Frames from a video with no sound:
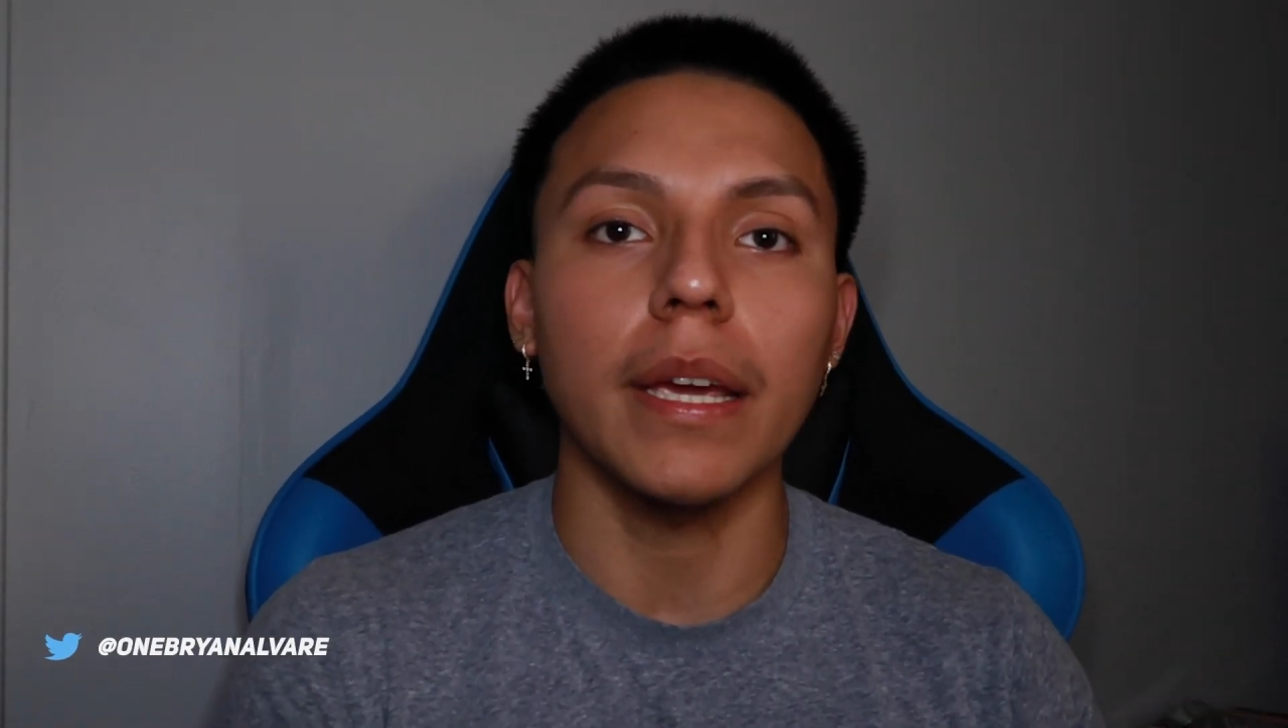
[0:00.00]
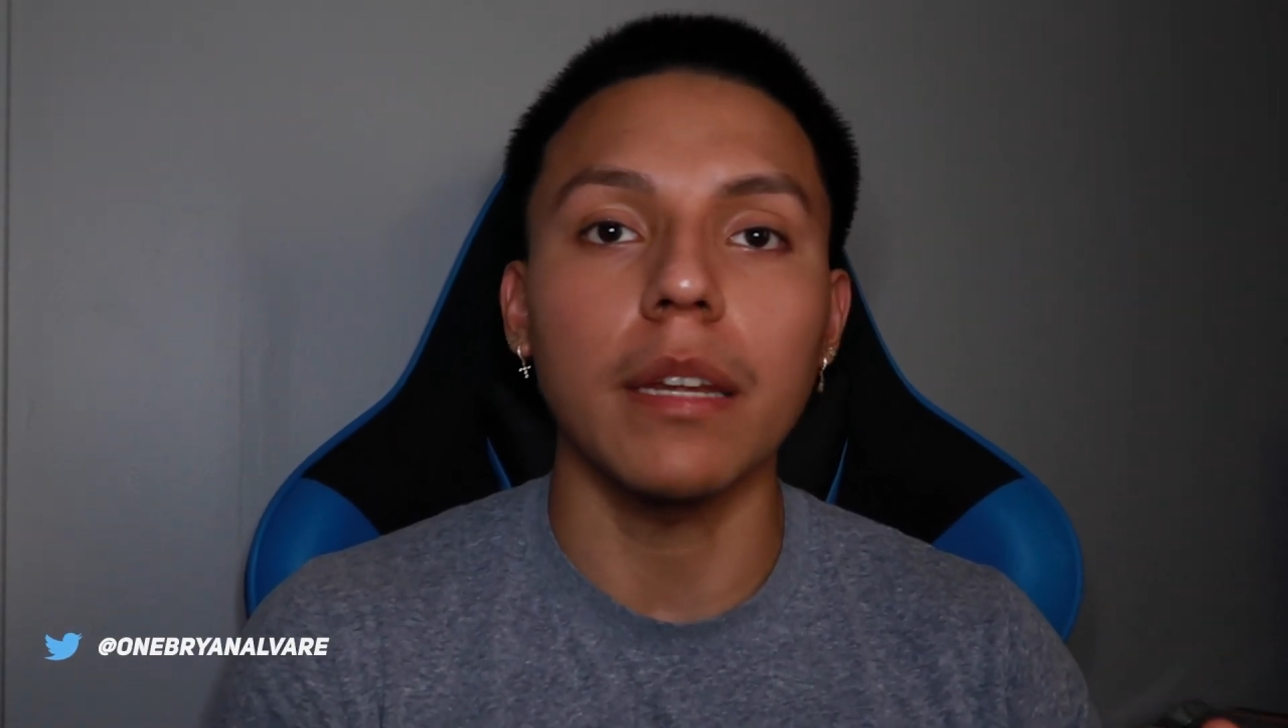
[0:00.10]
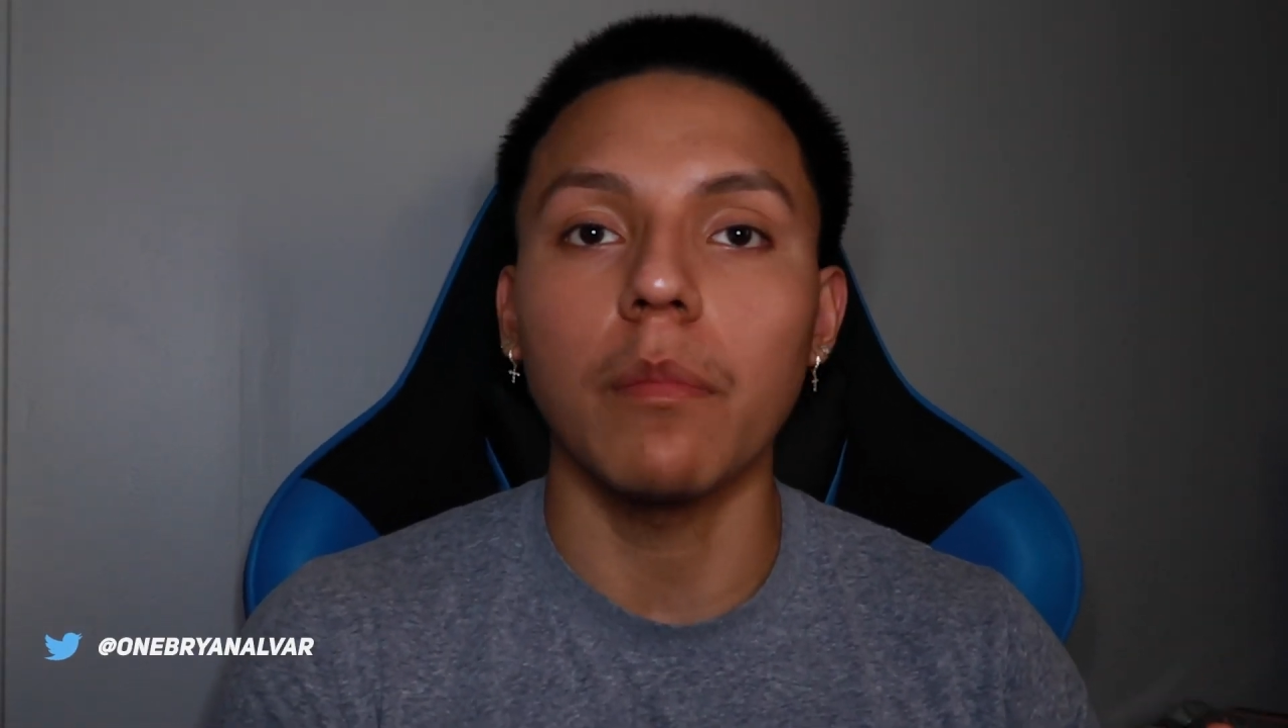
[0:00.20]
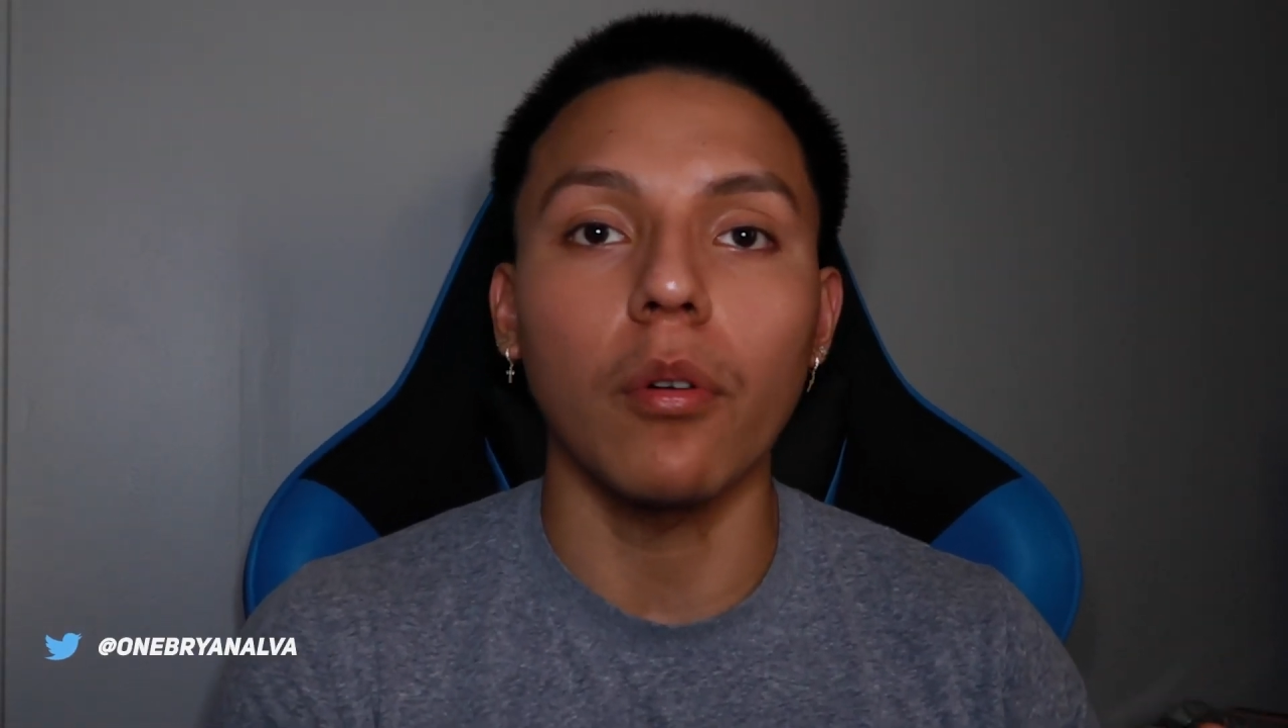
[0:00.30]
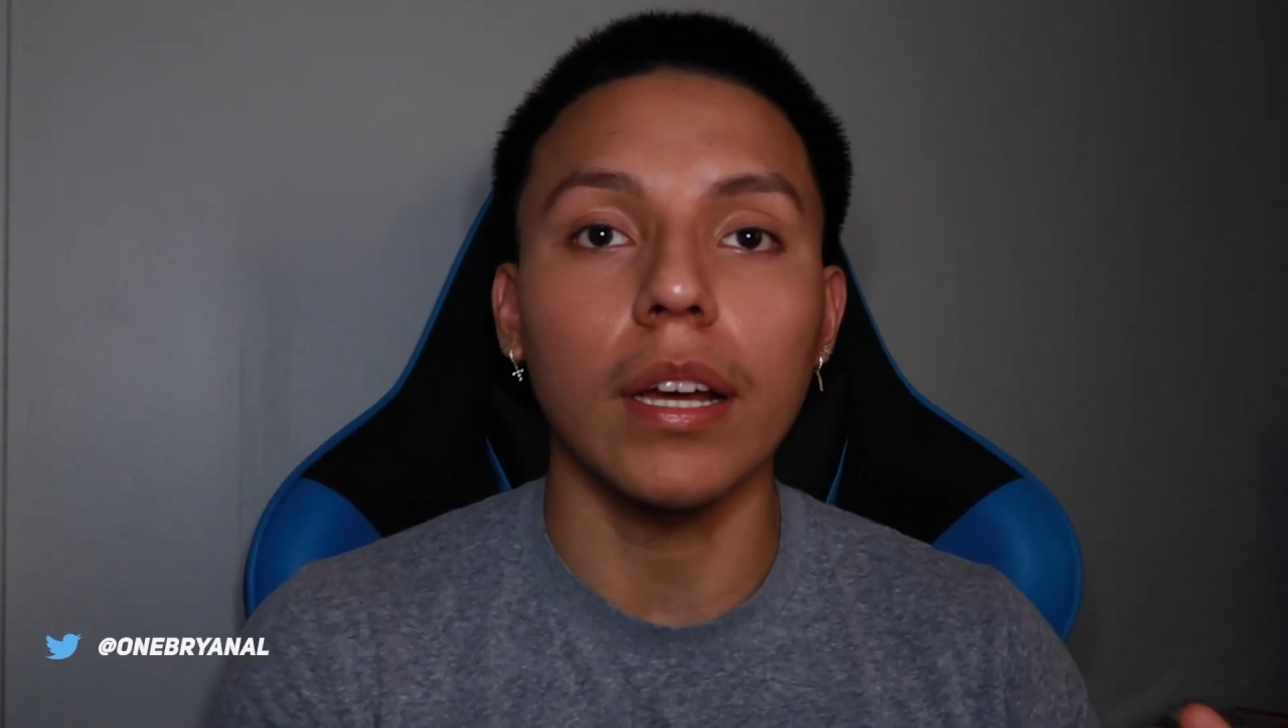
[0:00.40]
me
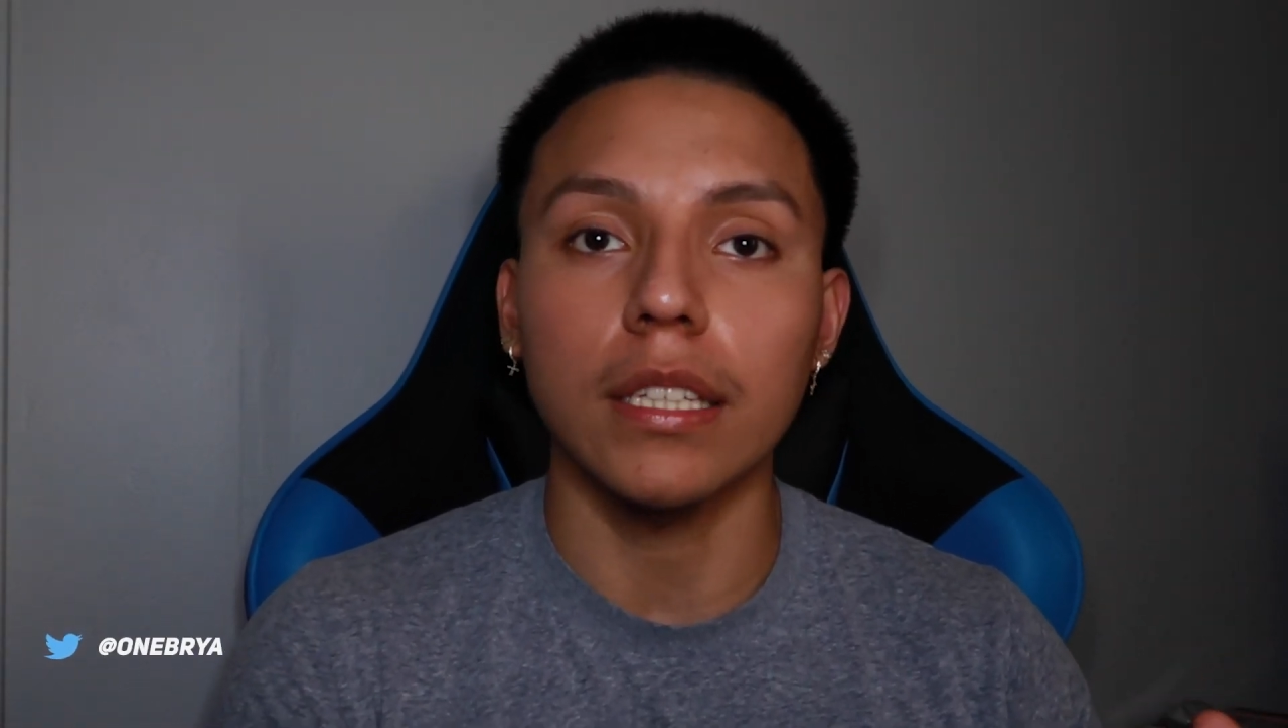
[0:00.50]
anymore